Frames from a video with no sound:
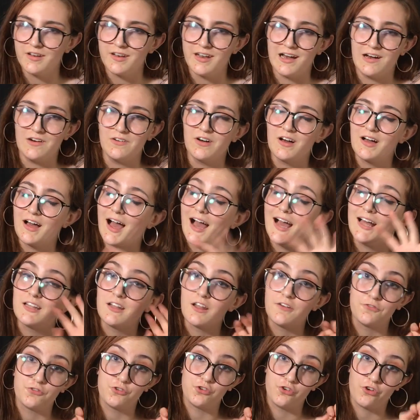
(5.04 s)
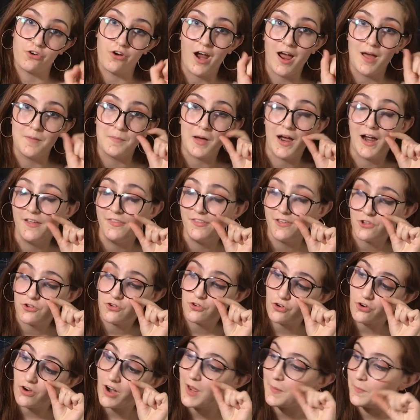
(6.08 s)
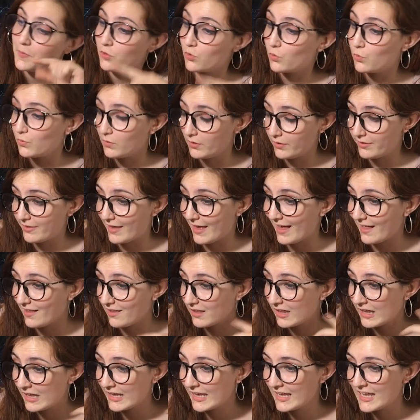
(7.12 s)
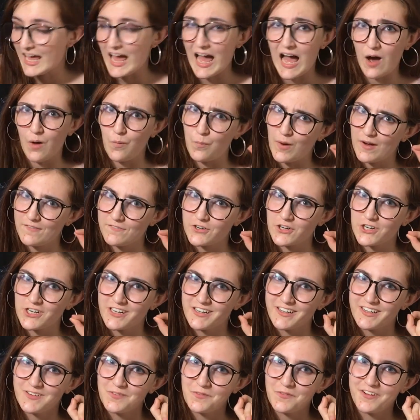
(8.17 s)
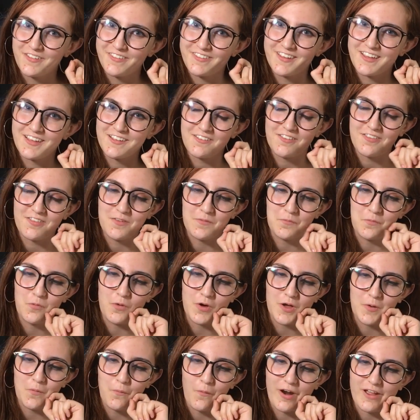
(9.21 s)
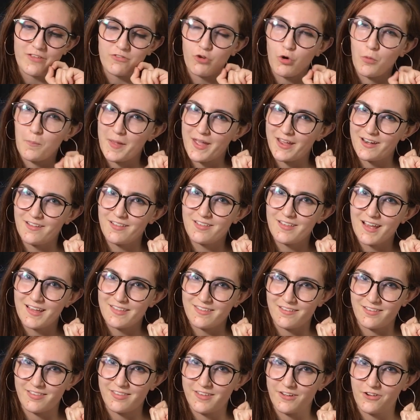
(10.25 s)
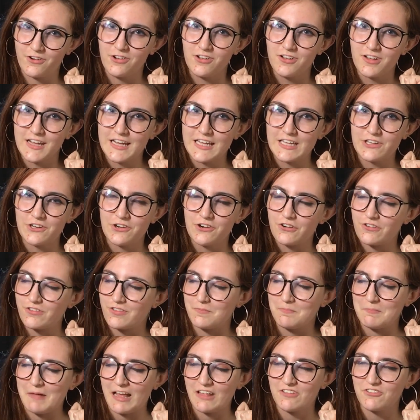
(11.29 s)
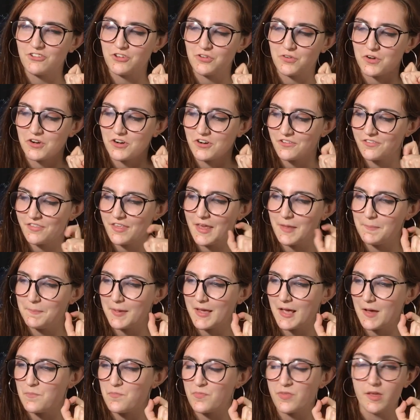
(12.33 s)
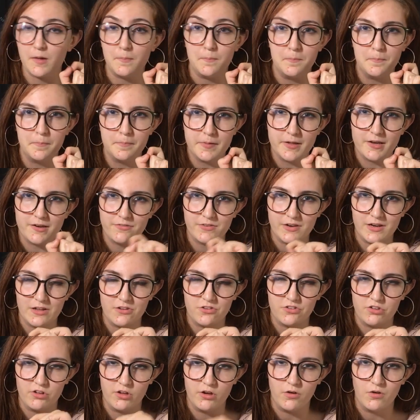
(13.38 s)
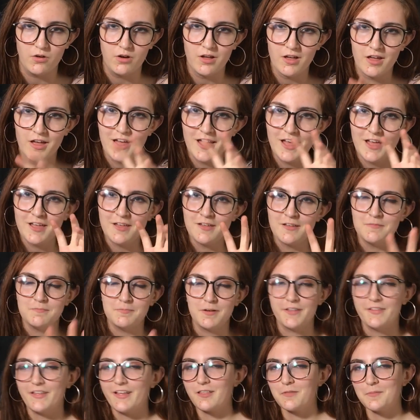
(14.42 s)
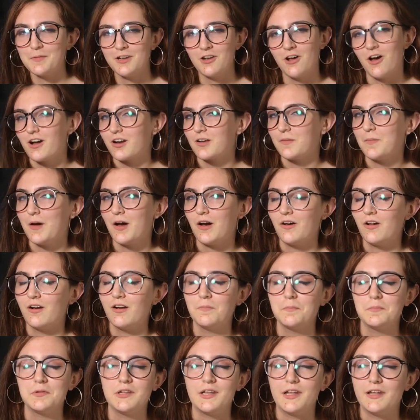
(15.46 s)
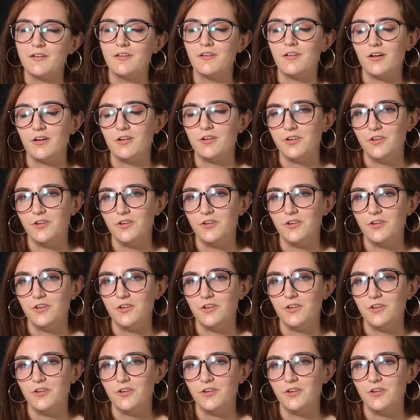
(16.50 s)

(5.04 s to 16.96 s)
Now, I love true crime. I think true crime is cool as hell. However, once it gets to the point where it's romanticizing serial killers and mass shooters, it becomes a bit of an issue. But that's been talked about plenty on